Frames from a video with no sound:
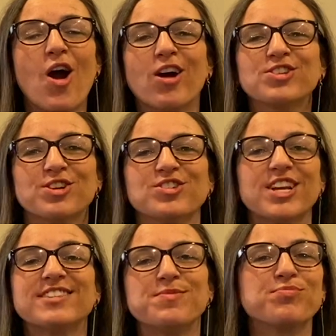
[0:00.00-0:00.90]
our church
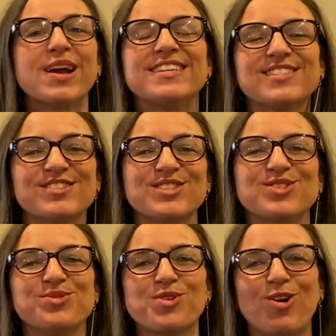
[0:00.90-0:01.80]
has embraced
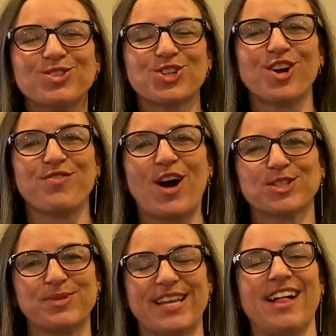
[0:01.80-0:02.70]
this new culture of
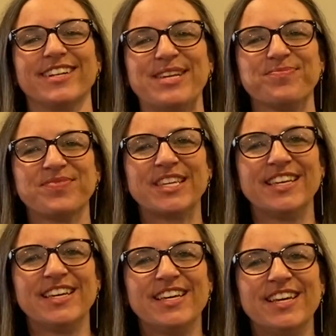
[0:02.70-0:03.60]
hospitality.
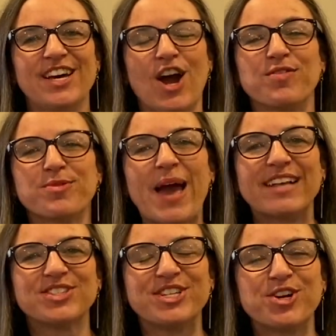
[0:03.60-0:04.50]
Over the
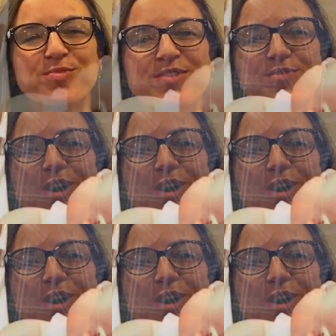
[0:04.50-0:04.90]
past year, we've